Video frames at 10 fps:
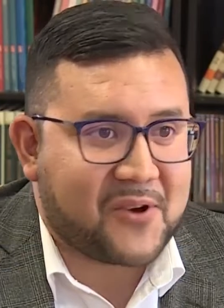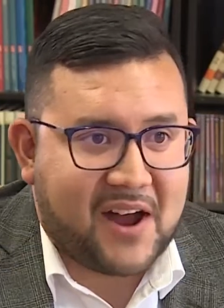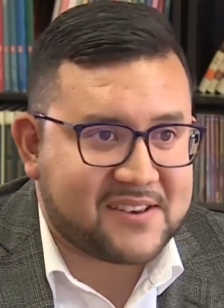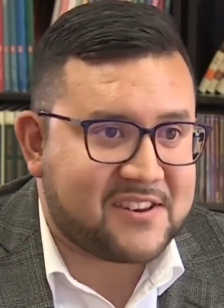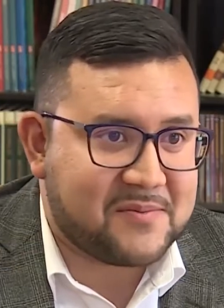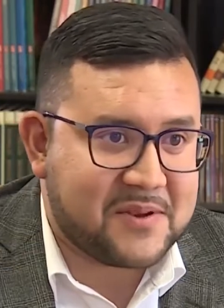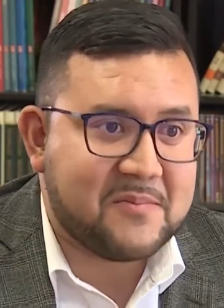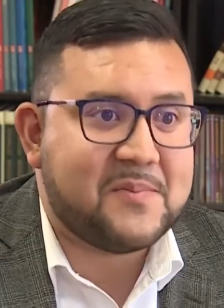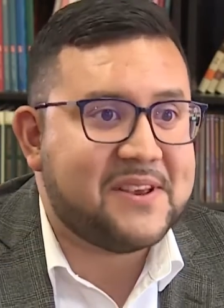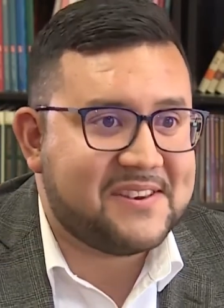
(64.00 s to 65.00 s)
Ross has
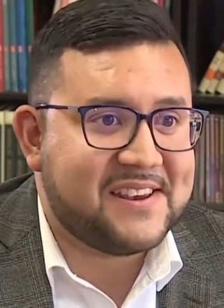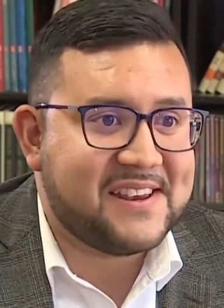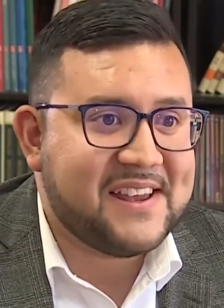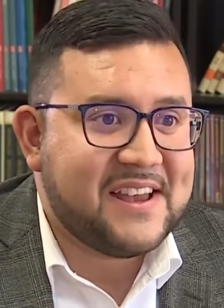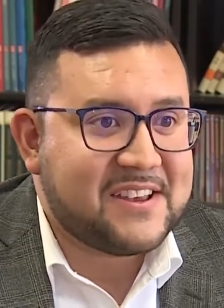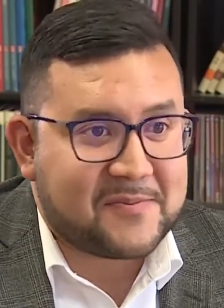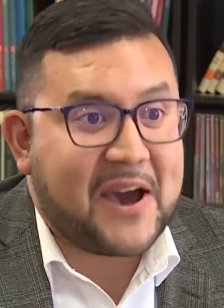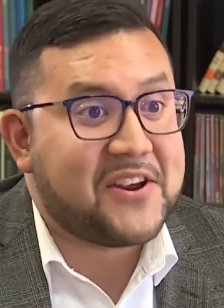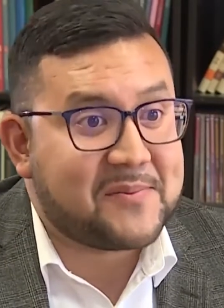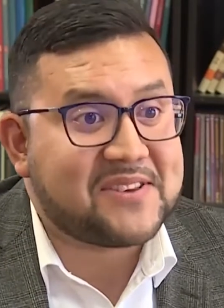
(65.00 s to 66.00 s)
been busy
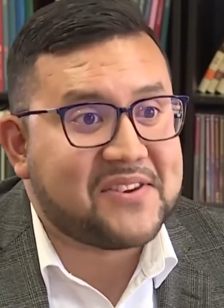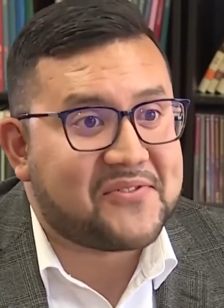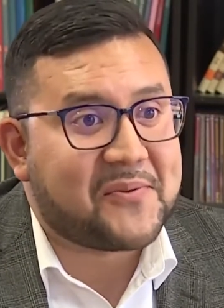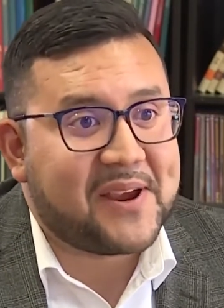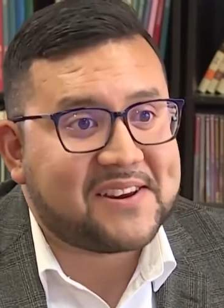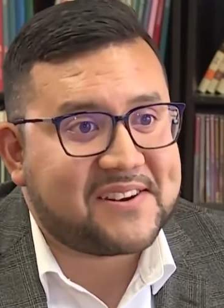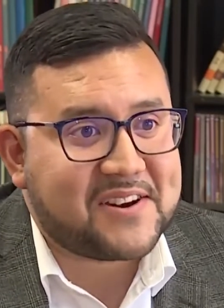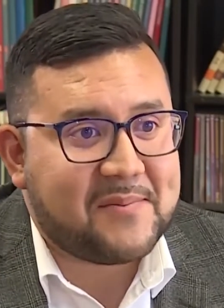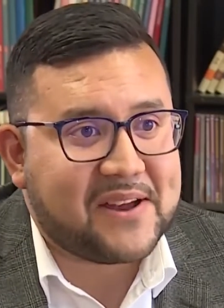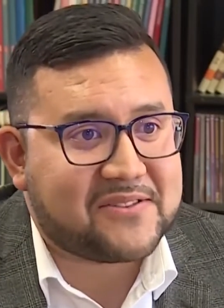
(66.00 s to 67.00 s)
spouting
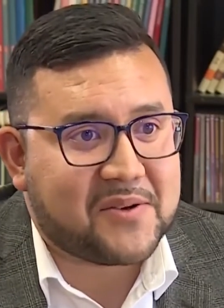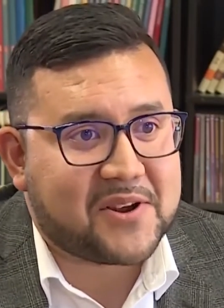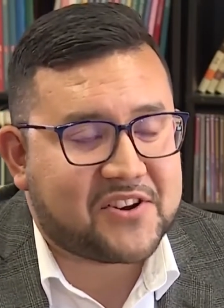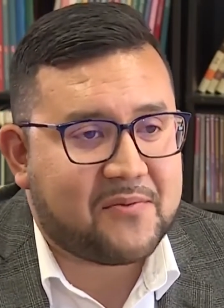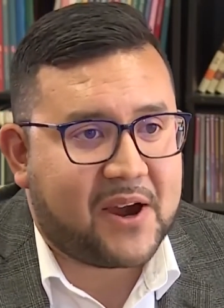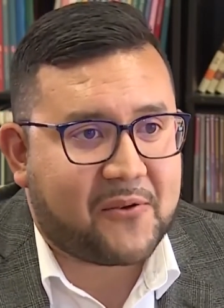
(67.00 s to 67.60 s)
misinformation about so much of my